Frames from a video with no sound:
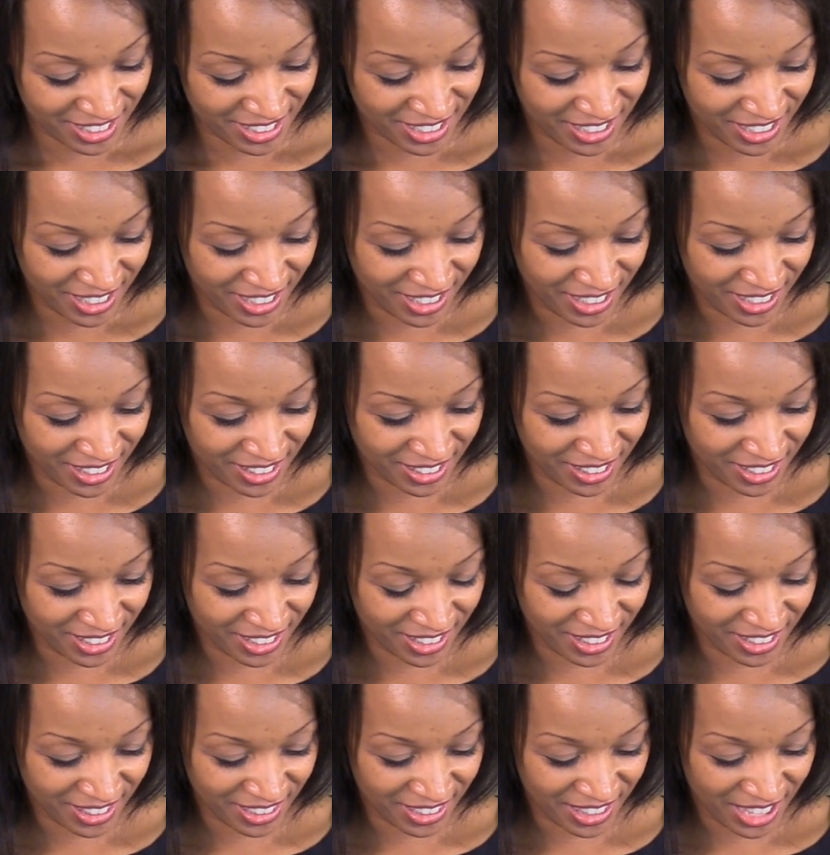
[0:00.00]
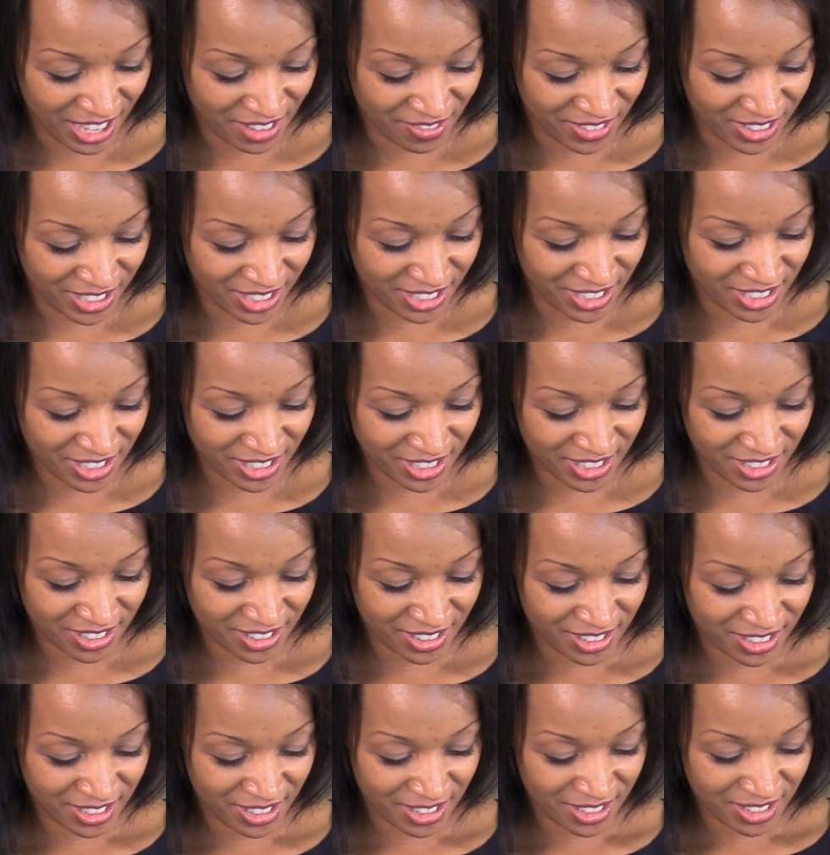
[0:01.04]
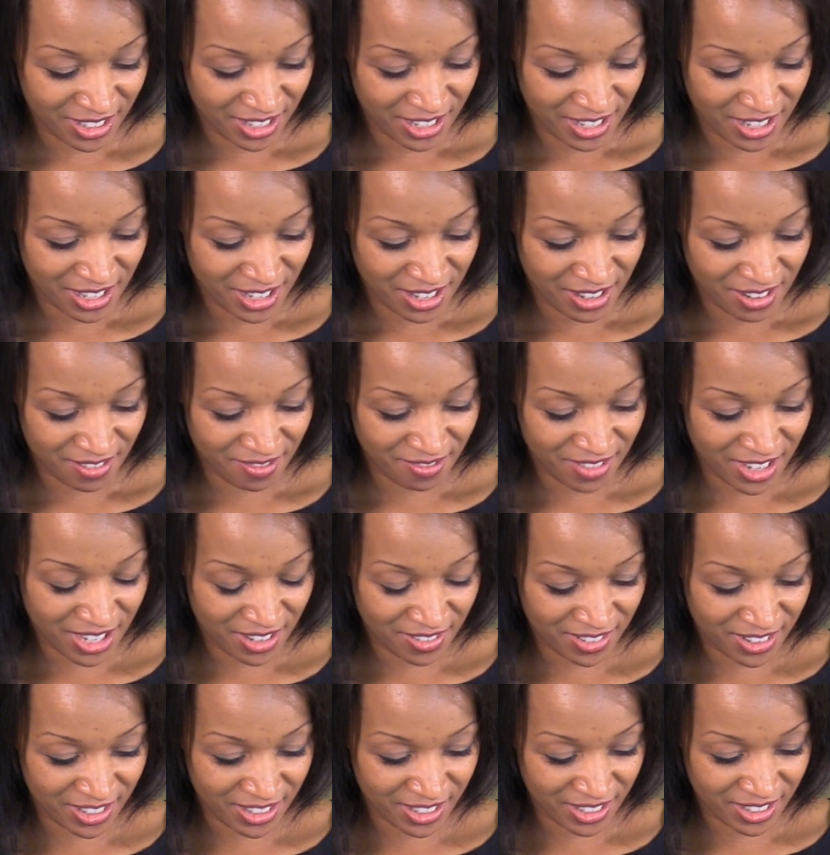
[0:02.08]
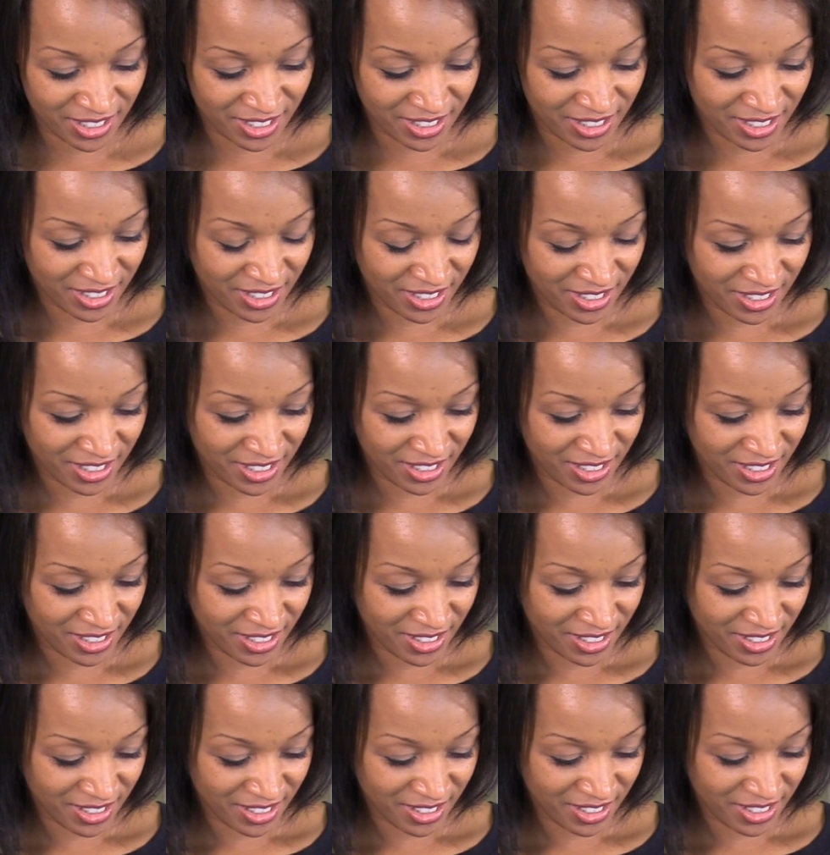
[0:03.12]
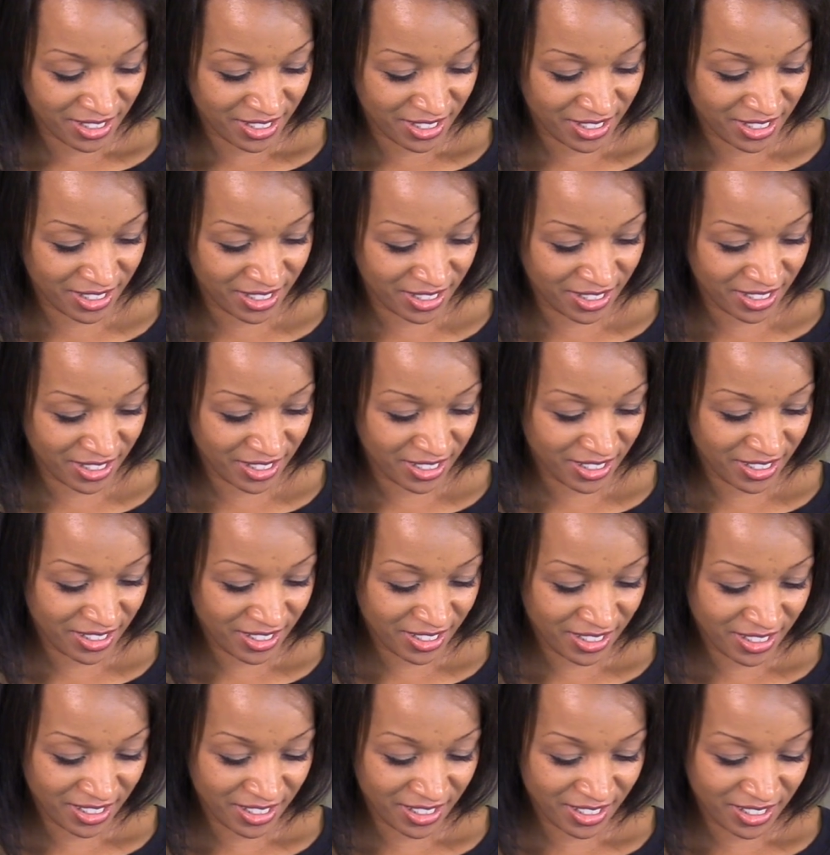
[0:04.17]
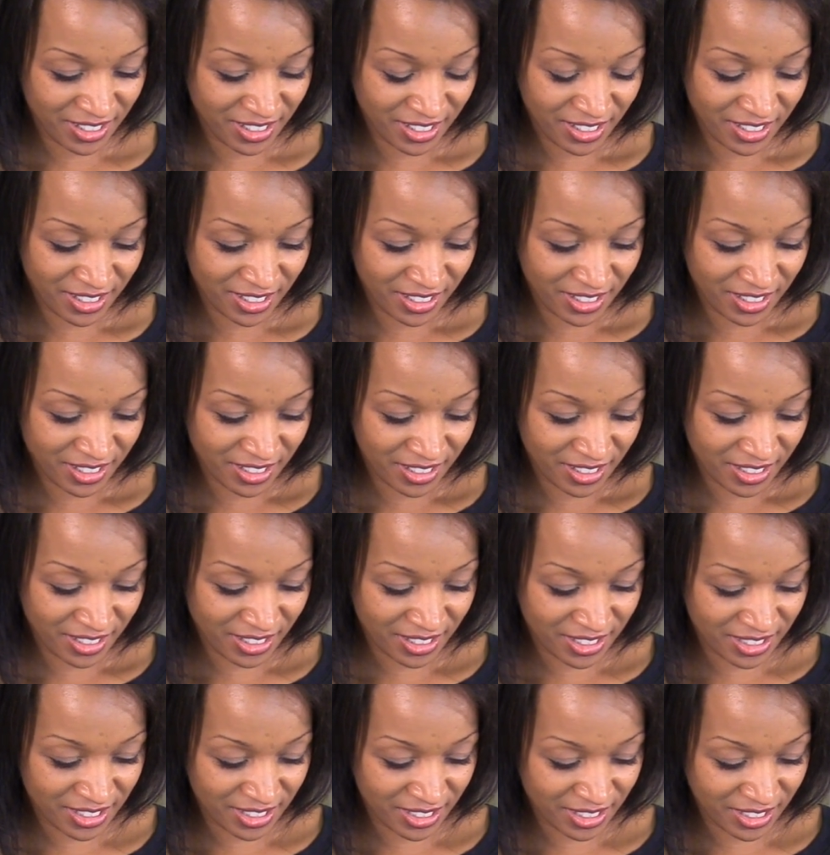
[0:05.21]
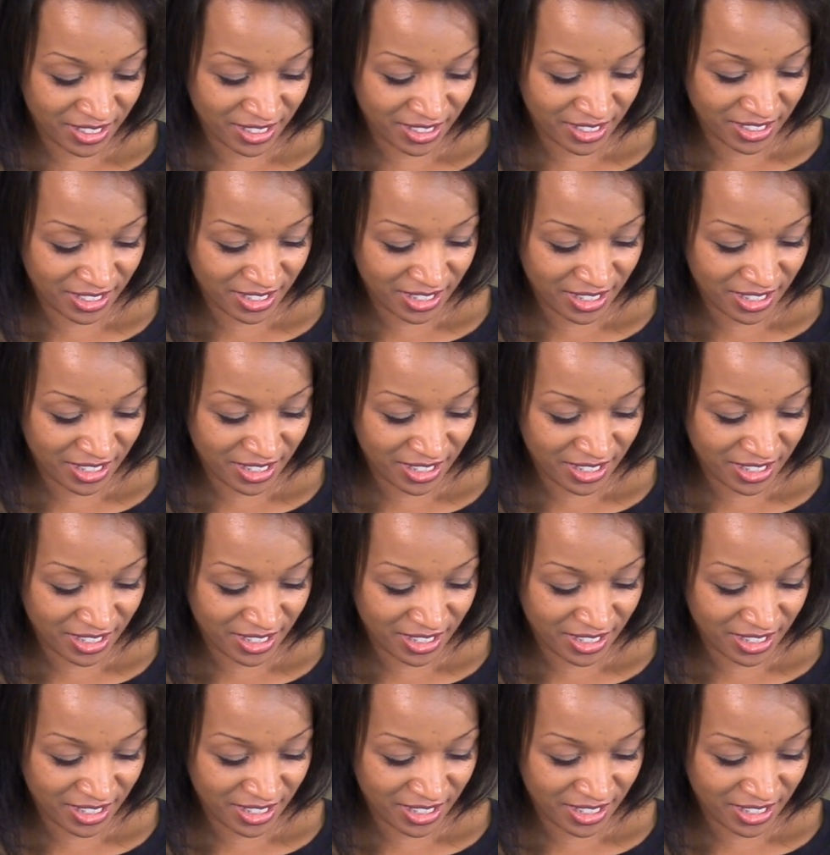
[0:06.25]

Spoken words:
cut like that much, maybe here. Let's see.